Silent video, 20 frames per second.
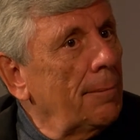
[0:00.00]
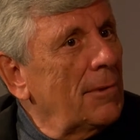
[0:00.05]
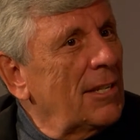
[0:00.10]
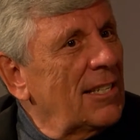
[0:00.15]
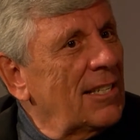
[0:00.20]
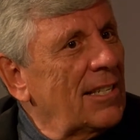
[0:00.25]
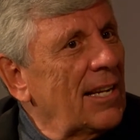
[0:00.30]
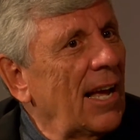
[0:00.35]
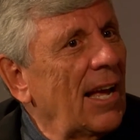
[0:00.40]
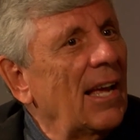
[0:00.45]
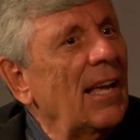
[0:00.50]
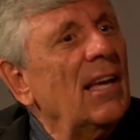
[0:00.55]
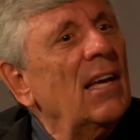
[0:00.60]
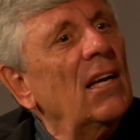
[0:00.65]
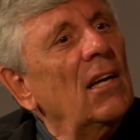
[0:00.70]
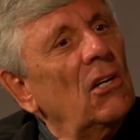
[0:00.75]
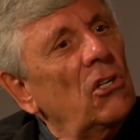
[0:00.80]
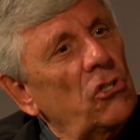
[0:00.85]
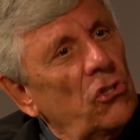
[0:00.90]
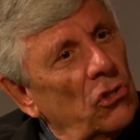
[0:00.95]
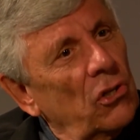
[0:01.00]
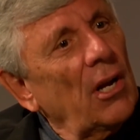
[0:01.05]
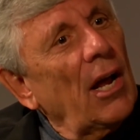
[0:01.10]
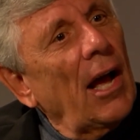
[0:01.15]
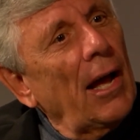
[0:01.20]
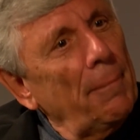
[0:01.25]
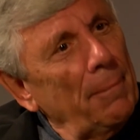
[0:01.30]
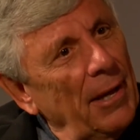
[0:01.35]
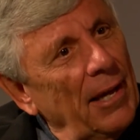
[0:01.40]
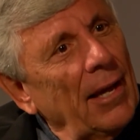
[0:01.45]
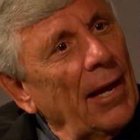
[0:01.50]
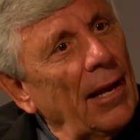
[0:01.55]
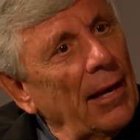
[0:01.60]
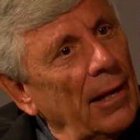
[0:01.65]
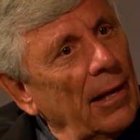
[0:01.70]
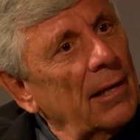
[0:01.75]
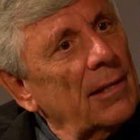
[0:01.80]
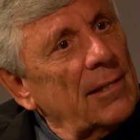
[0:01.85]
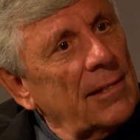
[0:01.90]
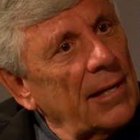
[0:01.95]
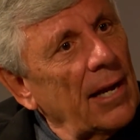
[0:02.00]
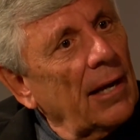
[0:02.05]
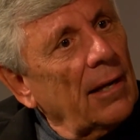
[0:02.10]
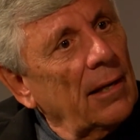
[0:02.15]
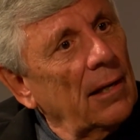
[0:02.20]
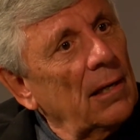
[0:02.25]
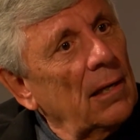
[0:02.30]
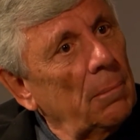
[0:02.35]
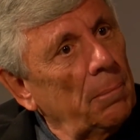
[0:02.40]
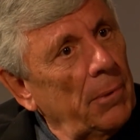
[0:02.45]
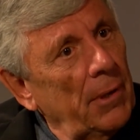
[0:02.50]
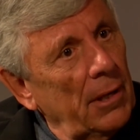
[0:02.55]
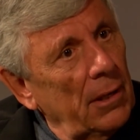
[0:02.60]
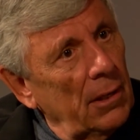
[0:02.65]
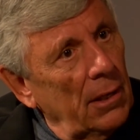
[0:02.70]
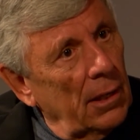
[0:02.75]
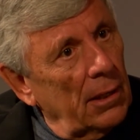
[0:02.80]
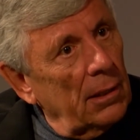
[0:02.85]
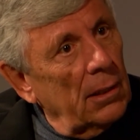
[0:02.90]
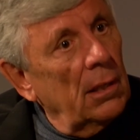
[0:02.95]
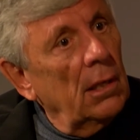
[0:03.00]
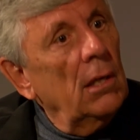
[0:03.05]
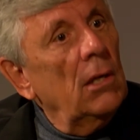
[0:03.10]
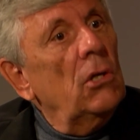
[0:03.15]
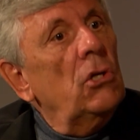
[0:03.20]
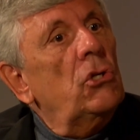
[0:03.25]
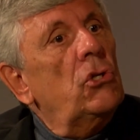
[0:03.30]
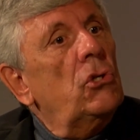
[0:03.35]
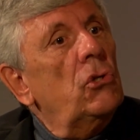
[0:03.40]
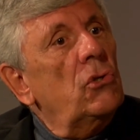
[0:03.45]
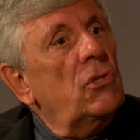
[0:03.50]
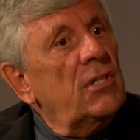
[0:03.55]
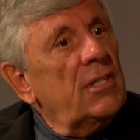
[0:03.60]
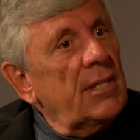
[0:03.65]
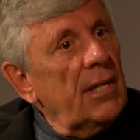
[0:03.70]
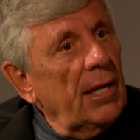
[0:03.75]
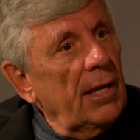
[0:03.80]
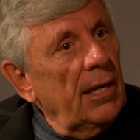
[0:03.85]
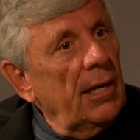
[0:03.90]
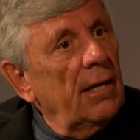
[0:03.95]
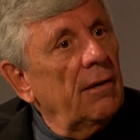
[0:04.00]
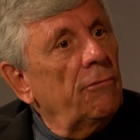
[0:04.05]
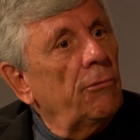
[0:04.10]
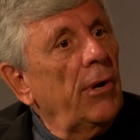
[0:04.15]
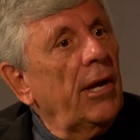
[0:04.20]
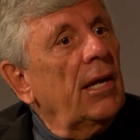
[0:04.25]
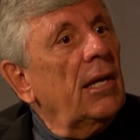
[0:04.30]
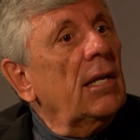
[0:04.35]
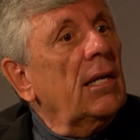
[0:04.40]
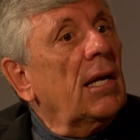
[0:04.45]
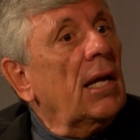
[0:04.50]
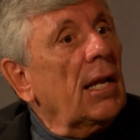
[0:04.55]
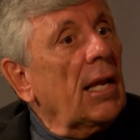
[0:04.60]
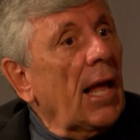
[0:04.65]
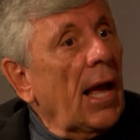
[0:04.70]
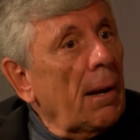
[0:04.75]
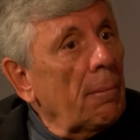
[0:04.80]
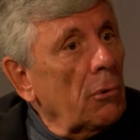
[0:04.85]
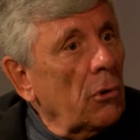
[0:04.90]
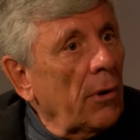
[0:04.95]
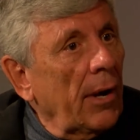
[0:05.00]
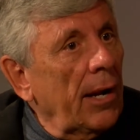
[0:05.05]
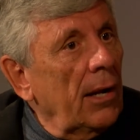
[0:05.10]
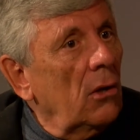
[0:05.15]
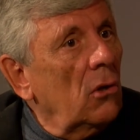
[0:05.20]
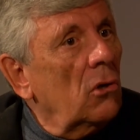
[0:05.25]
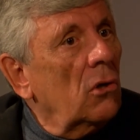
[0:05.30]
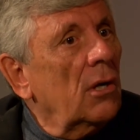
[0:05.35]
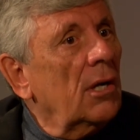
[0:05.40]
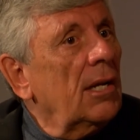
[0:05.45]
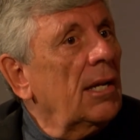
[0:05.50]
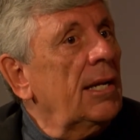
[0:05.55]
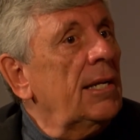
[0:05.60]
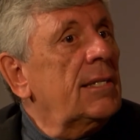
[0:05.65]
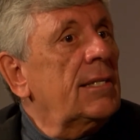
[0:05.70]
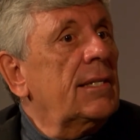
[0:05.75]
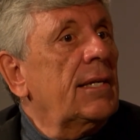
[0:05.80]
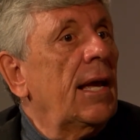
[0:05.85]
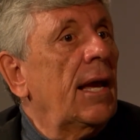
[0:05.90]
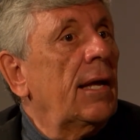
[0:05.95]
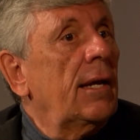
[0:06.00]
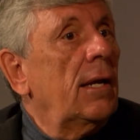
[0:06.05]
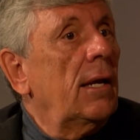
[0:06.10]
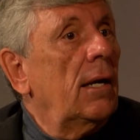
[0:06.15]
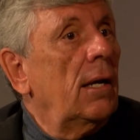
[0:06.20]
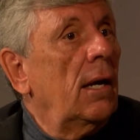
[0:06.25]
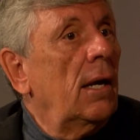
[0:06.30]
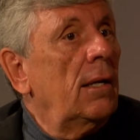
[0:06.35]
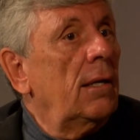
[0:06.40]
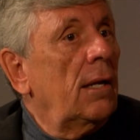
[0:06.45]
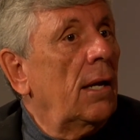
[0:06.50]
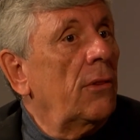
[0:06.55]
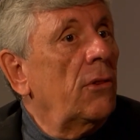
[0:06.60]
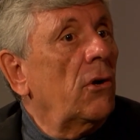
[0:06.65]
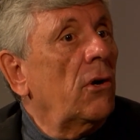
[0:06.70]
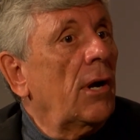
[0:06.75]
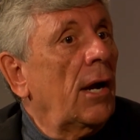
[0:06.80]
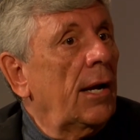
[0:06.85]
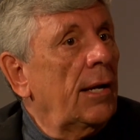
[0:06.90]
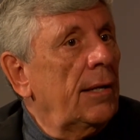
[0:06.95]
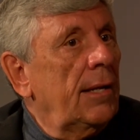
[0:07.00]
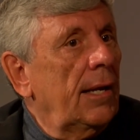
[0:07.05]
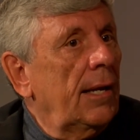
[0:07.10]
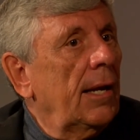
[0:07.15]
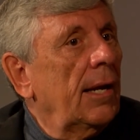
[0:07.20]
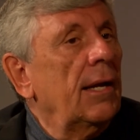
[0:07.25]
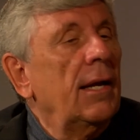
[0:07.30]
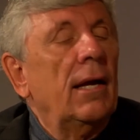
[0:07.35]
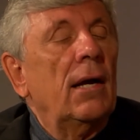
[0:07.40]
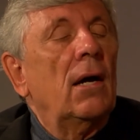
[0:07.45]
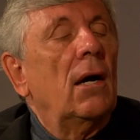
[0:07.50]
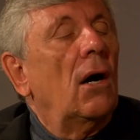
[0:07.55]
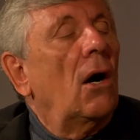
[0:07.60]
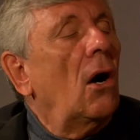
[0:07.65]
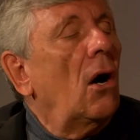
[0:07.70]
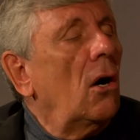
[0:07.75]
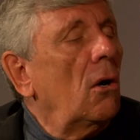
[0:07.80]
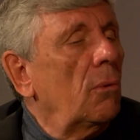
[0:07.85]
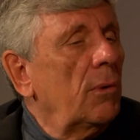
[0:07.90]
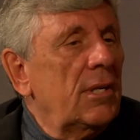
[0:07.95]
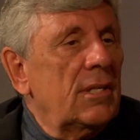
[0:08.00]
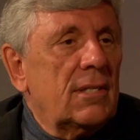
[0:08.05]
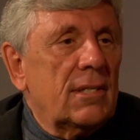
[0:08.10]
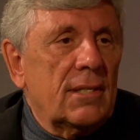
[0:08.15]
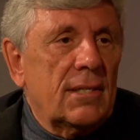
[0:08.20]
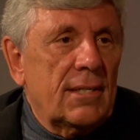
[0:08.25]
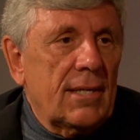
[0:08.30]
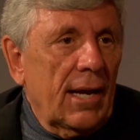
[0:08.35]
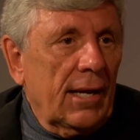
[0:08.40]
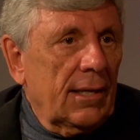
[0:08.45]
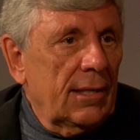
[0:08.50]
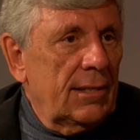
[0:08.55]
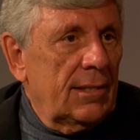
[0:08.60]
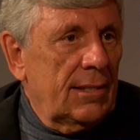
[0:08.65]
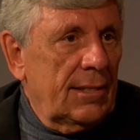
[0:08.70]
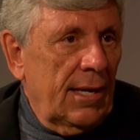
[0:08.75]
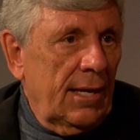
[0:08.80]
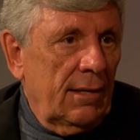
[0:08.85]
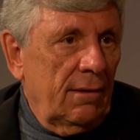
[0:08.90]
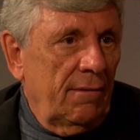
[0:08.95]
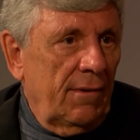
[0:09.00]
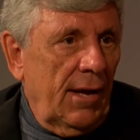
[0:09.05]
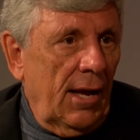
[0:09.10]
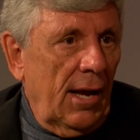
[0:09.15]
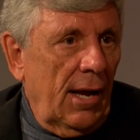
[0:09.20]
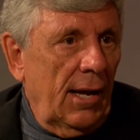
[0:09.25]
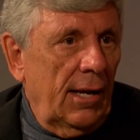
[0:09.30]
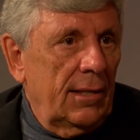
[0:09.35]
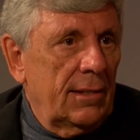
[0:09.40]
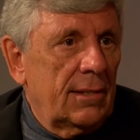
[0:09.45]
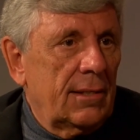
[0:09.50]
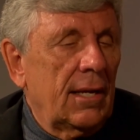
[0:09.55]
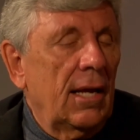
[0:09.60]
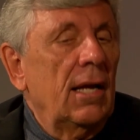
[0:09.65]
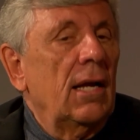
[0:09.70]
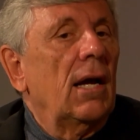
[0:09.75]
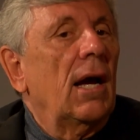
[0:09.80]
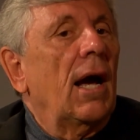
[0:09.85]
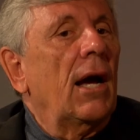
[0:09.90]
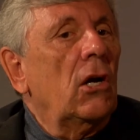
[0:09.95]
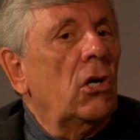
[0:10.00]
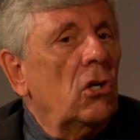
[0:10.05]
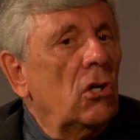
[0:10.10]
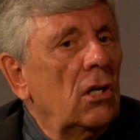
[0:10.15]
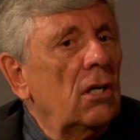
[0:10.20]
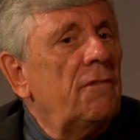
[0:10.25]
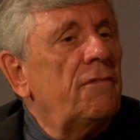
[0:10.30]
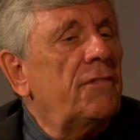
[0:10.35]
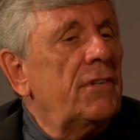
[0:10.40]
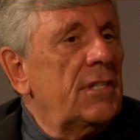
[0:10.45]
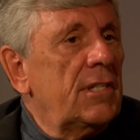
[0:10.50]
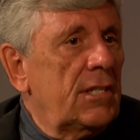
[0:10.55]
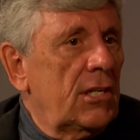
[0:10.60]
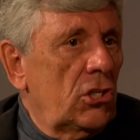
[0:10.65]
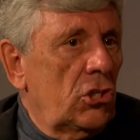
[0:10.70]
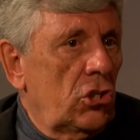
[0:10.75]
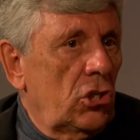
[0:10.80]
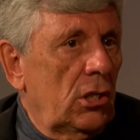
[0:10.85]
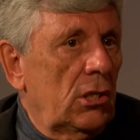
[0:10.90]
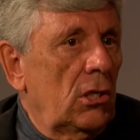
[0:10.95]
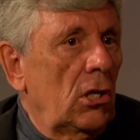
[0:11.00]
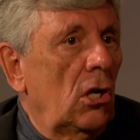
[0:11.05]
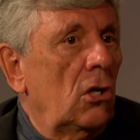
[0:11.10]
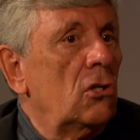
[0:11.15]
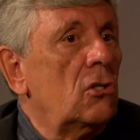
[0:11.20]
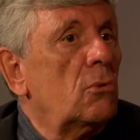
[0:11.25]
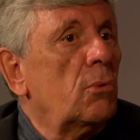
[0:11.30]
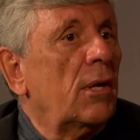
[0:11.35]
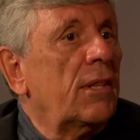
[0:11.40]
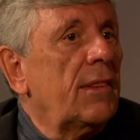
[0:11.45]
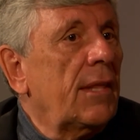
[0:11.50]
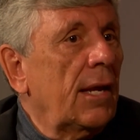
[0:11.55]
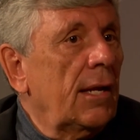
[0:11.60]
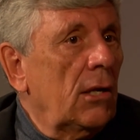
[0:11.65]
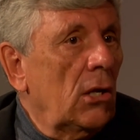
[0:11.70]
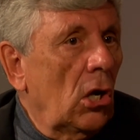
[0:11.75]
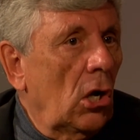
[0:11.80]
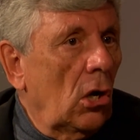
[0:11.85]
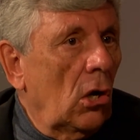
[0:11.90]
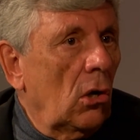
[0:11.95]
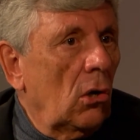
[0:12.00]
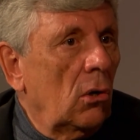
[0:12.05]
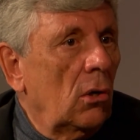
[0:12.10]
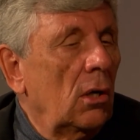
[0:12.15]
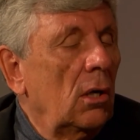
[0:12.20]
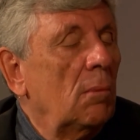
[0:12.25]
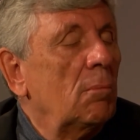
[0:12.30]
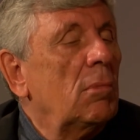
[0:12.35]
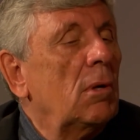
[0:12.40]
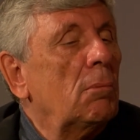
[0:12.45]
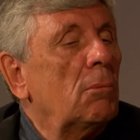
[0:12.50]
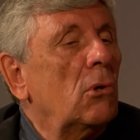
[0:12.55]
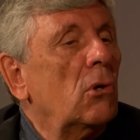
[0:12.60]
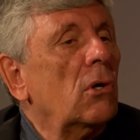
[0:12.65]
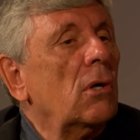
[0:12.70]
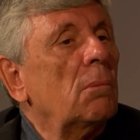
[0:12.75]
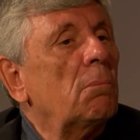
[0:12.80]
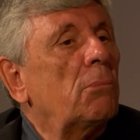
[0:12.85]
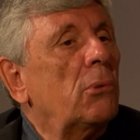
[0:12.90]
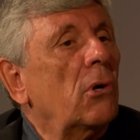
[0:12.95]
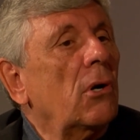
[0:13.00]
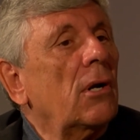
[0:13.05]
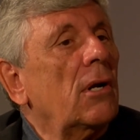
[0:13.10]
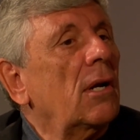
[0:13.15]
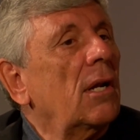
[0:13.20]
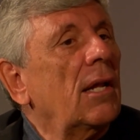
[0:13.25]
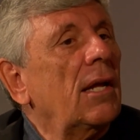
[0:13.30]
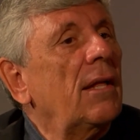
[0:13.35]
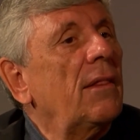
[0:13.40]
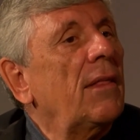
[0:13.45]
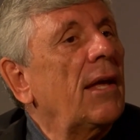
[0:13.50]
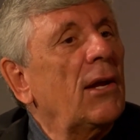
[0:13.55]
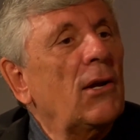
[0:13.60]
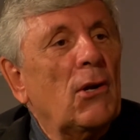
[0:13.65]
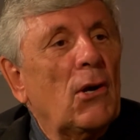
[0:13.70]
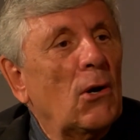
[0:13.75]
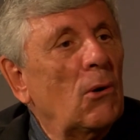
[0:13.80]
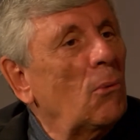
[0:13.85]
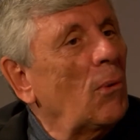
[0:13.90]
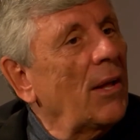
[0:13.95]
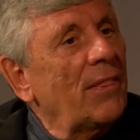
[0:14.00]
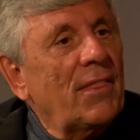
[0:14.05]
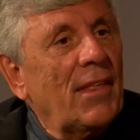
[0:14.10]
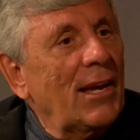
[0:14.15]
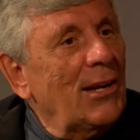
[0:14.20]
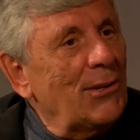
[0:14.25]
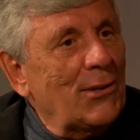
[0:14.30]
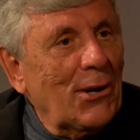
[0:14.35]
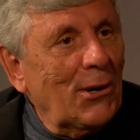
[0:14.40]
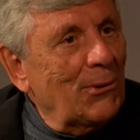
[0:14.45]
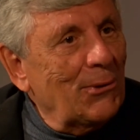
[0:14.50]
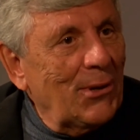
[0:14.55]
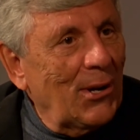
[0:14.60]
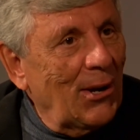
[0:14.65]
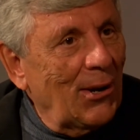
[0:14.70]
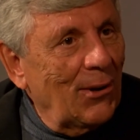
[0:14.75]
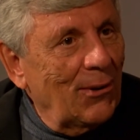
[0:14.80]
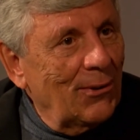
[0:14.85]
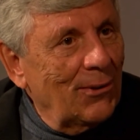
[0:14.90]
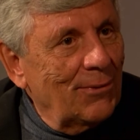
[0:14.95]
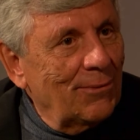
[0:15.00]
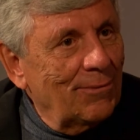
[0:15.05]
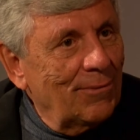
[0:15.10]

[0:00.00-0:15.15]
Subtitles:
to say, should I be getting a second opinion to see if we can collaborate or at least get another idea? Always a second set of eyes. A good physician knows what they know, but more importantly, they know what they don't know.